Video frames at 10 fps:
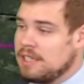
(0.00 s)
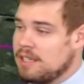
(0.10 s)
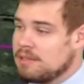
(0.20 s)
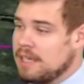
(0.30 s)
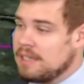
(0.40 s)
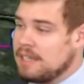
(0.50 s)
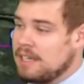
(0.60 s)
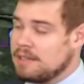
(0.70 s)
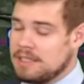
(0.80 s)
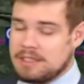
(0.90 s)
Now, right
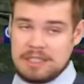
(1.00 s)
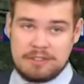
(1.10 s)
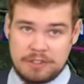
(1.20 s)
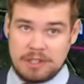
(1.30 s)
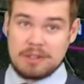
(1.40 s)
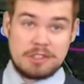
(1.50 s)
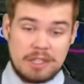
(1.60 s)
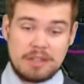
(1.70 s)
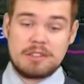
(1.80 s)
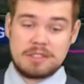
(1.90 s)
now, it's in far
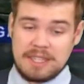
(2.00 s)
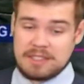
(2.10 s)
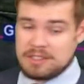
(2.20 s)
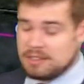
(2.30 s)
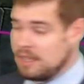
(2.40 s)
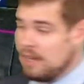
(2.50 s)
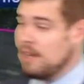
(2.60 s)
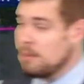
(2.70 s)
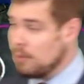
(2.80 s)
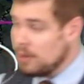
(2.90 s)
southern Texas,
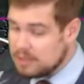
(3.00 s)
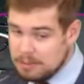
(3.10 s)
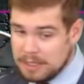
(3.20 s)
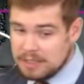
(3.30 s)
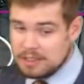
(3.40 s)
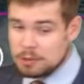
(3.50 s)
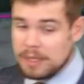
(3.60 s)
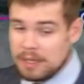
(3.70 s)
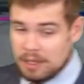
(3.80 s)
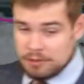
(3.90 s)
but once it makes its
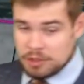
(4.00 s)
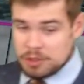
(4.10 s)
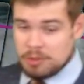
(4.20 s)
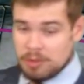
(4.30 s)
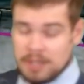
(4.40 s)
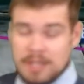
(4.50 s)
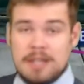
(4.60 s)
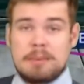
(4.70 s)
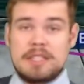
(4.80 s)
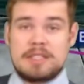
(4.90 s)
way offshore,
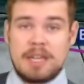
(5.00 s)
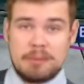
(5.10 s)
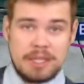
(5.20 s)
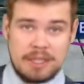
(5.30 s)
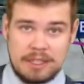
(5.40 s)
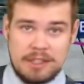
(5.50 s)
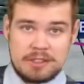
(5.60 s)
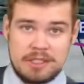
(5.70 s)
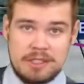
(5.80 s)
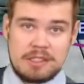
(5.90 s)
by the time we get later
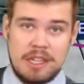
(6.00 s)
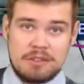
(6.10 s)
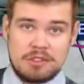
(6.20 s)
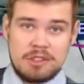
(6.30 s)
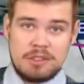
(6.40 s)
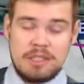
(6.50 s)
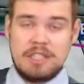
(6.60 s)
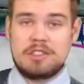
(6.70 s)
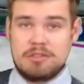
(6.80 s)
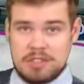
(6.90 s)
to this afternoon
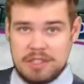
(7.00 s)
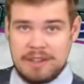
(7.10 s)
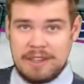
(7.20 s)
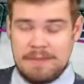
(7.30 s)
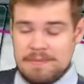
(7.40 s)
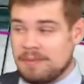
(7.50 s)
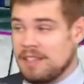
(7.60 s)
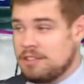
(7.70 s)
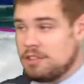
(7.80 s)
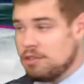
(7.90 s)
and to tonight
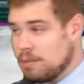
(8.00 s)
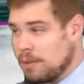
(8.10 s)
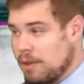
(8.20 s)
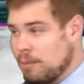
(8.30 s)
and to tomorrow